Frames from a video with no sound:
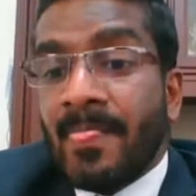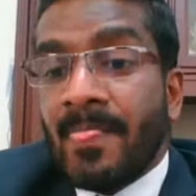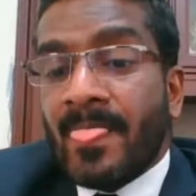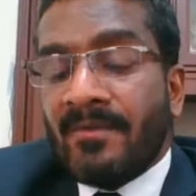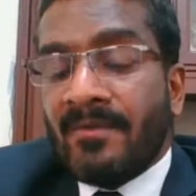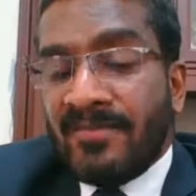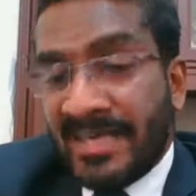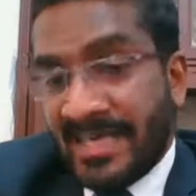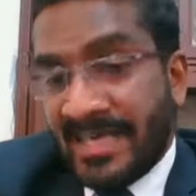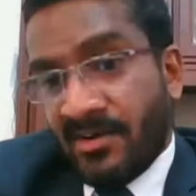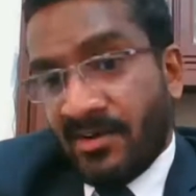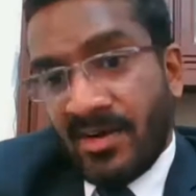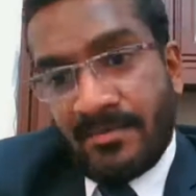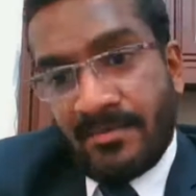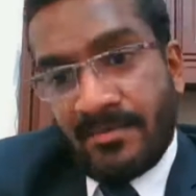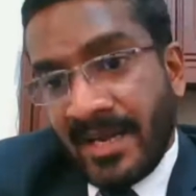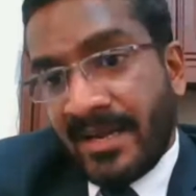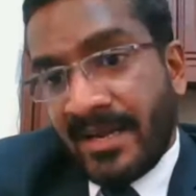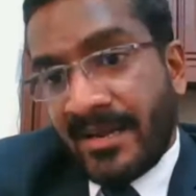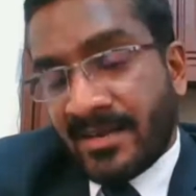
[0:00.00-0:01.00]
We
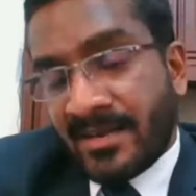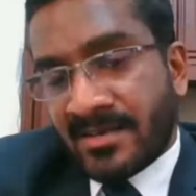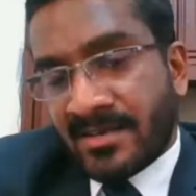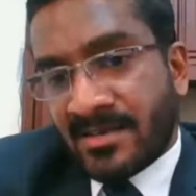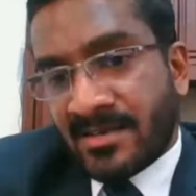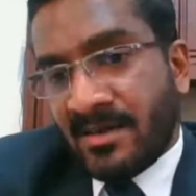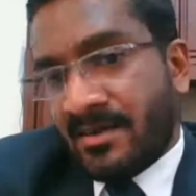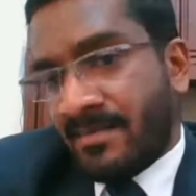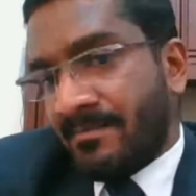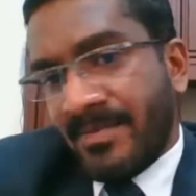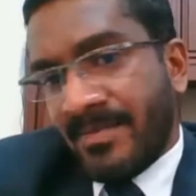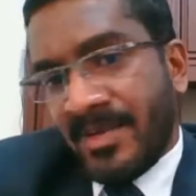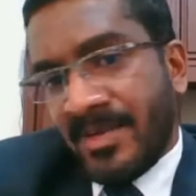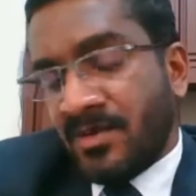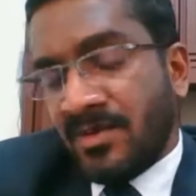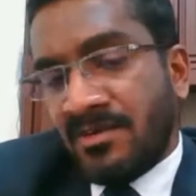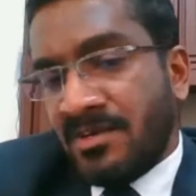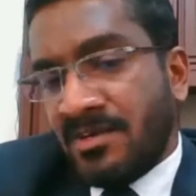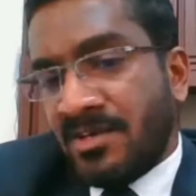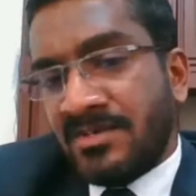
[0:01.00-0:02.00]
developed it. So
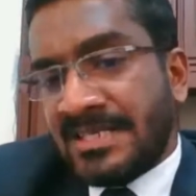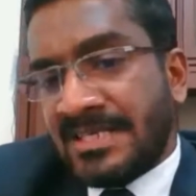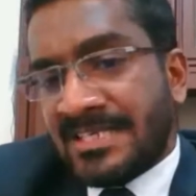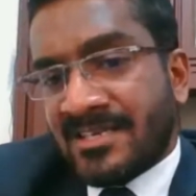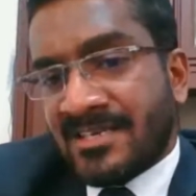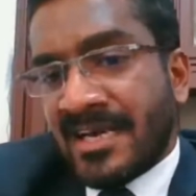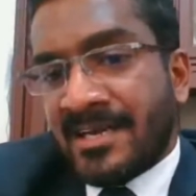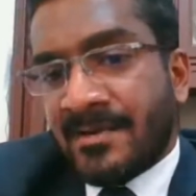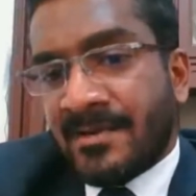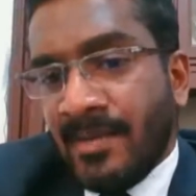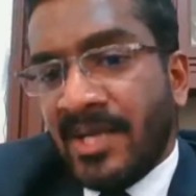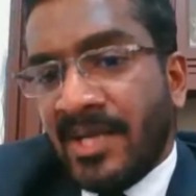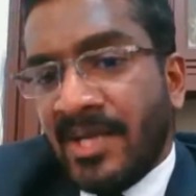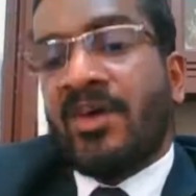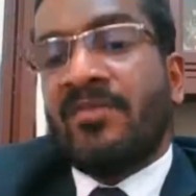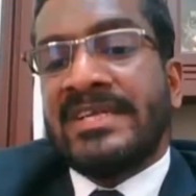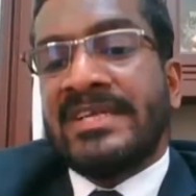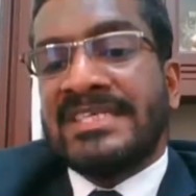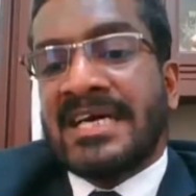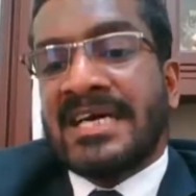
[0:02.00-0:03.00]
you, you just let me know
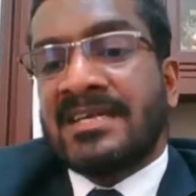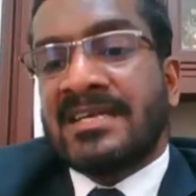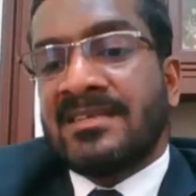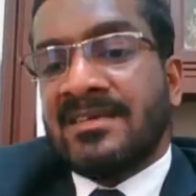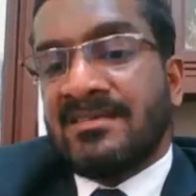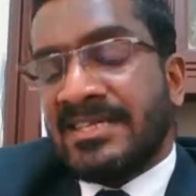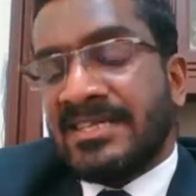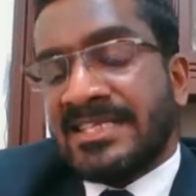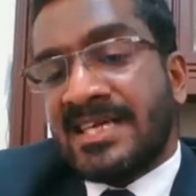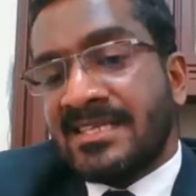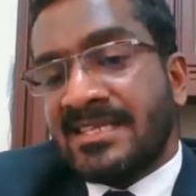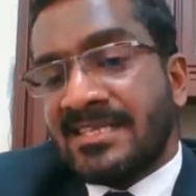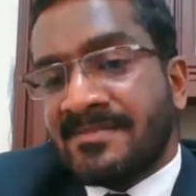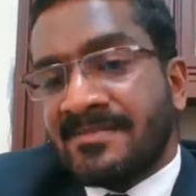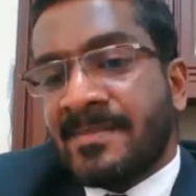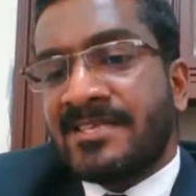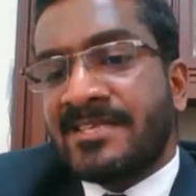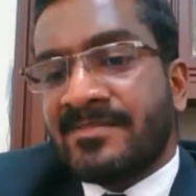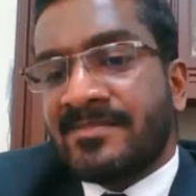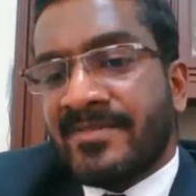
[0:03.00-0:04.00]
which are which are the
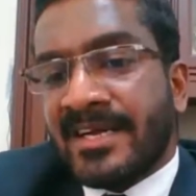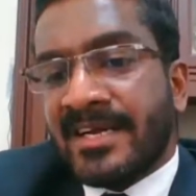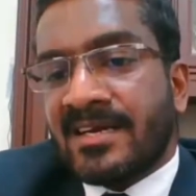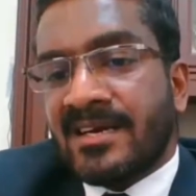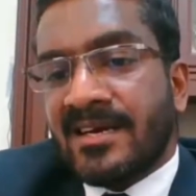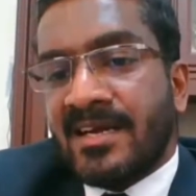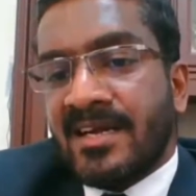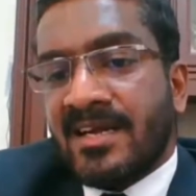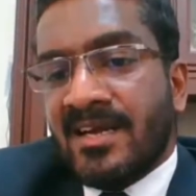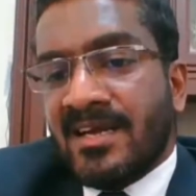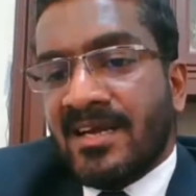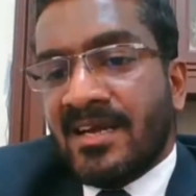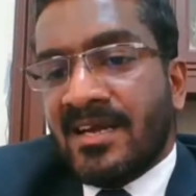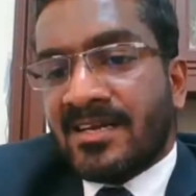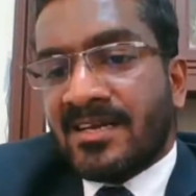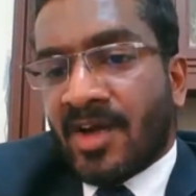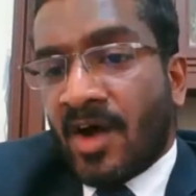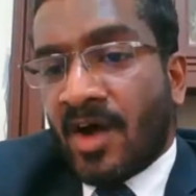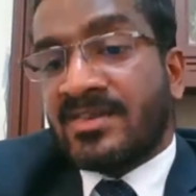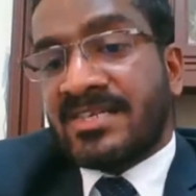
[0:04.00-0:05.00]
specific
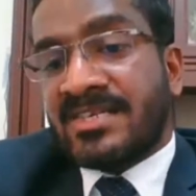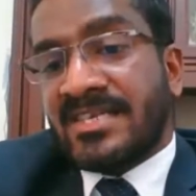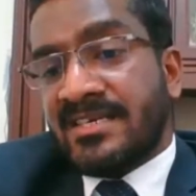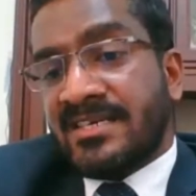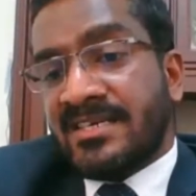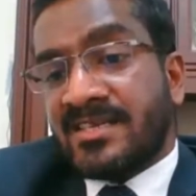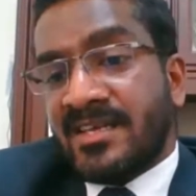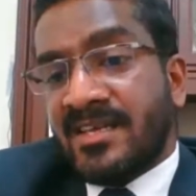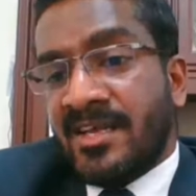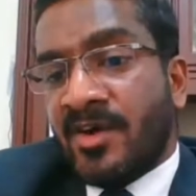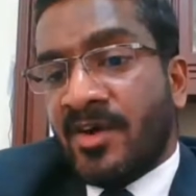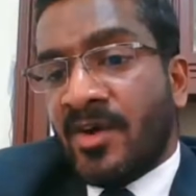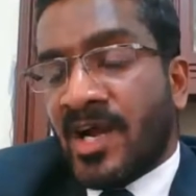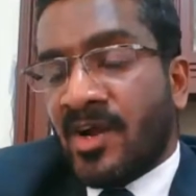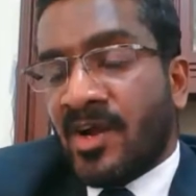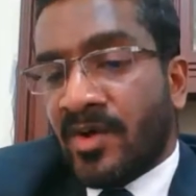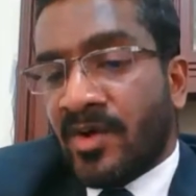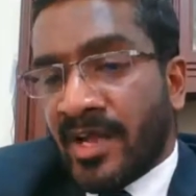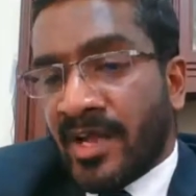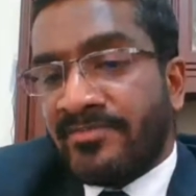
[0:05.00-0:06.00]
toxins you are
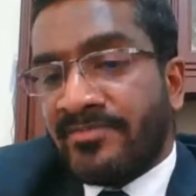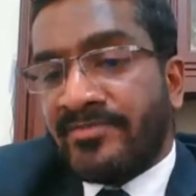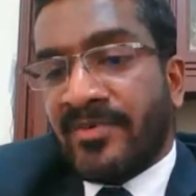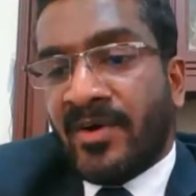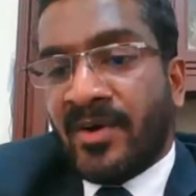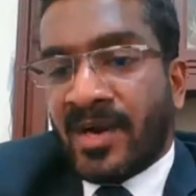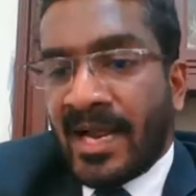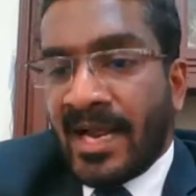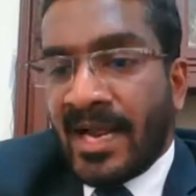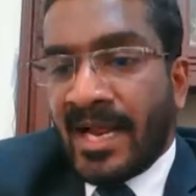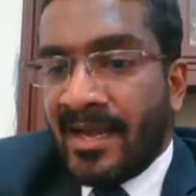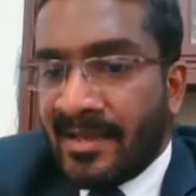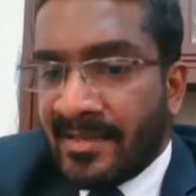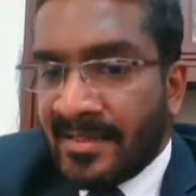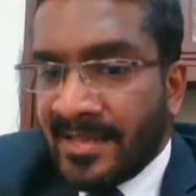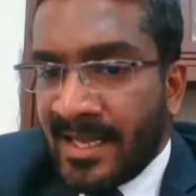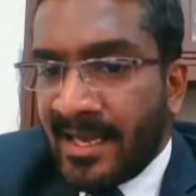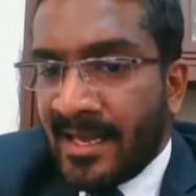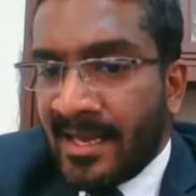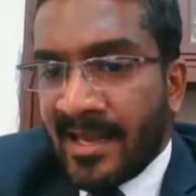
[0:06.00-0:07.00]
looking for, and
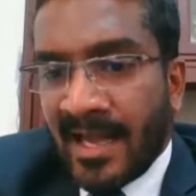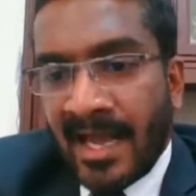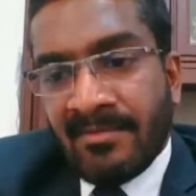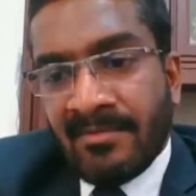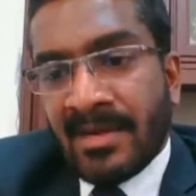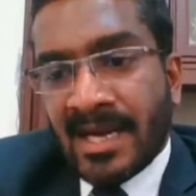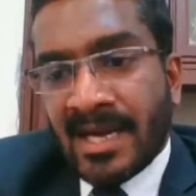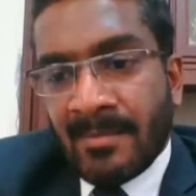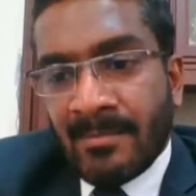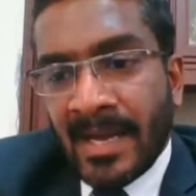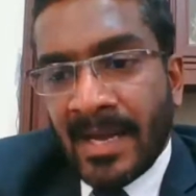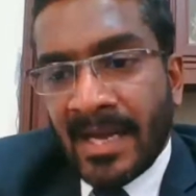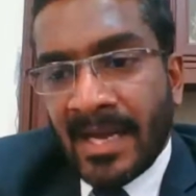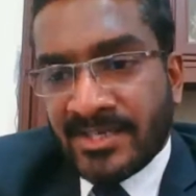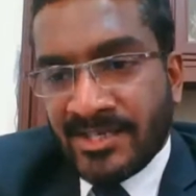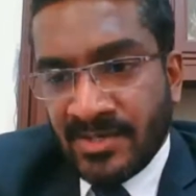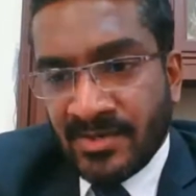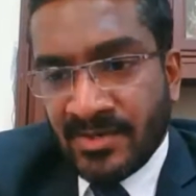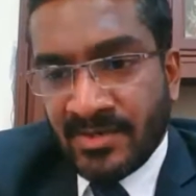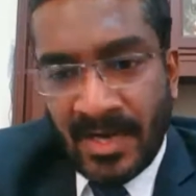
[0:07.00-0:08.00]
then I will come back
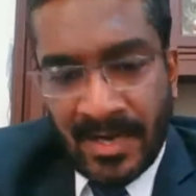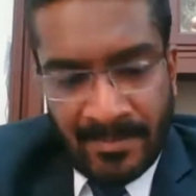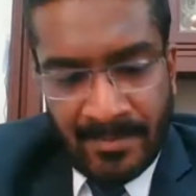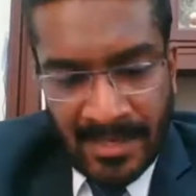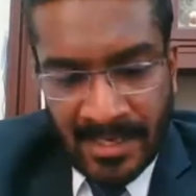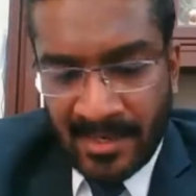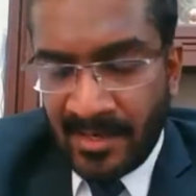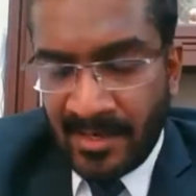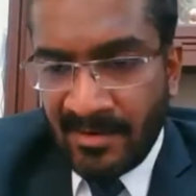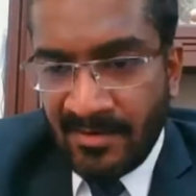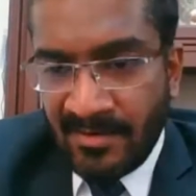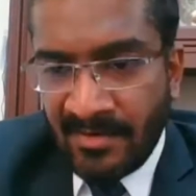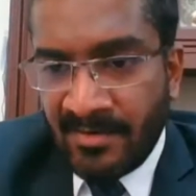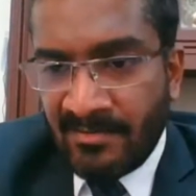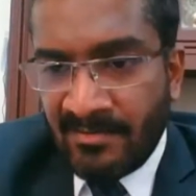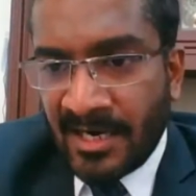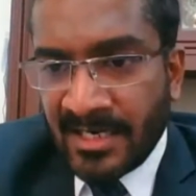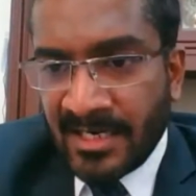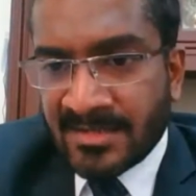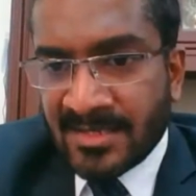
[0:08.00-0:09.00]
to you. I mean,
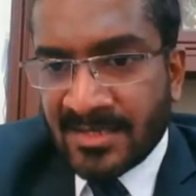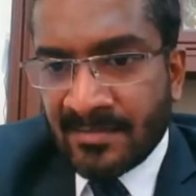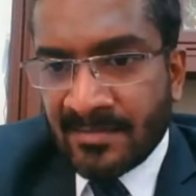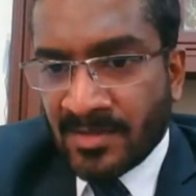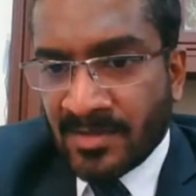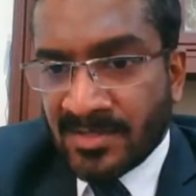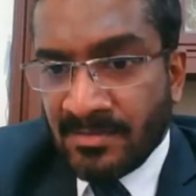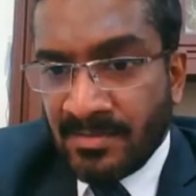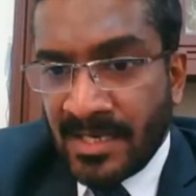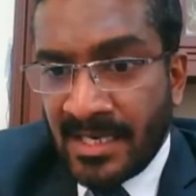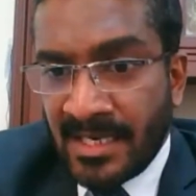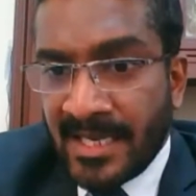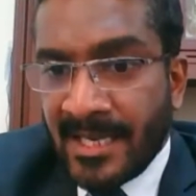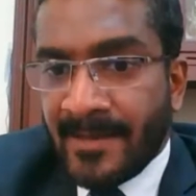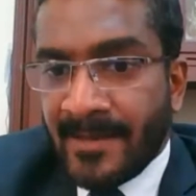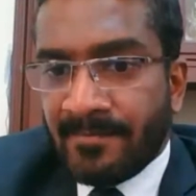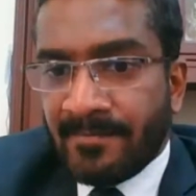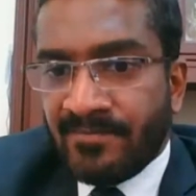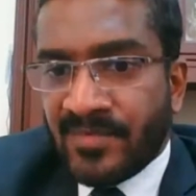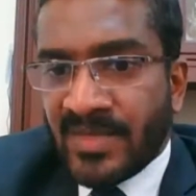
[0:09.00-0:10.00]
what is the possibility?
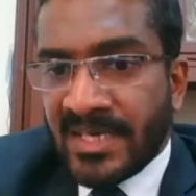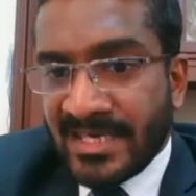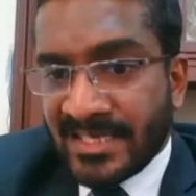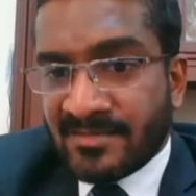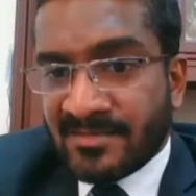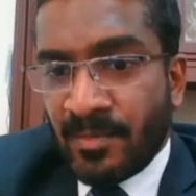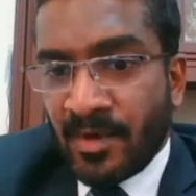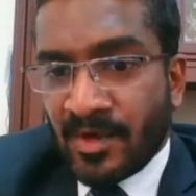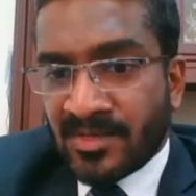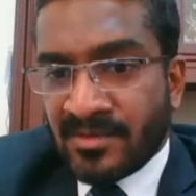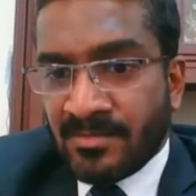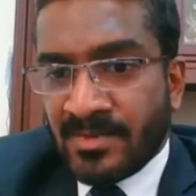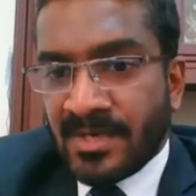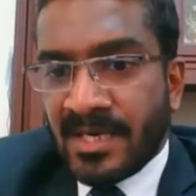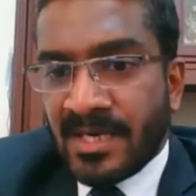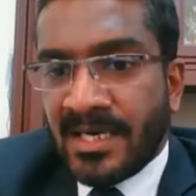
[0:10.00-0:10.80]
It is possible.